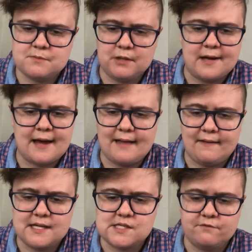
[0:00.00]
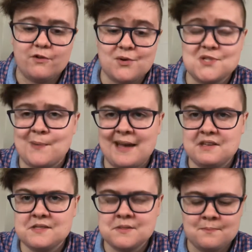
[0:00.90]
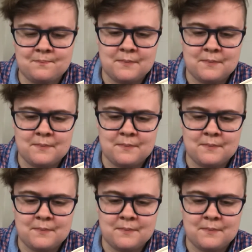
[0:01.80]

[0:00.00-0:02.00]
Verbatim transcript: blonde highlights, and phony smiles.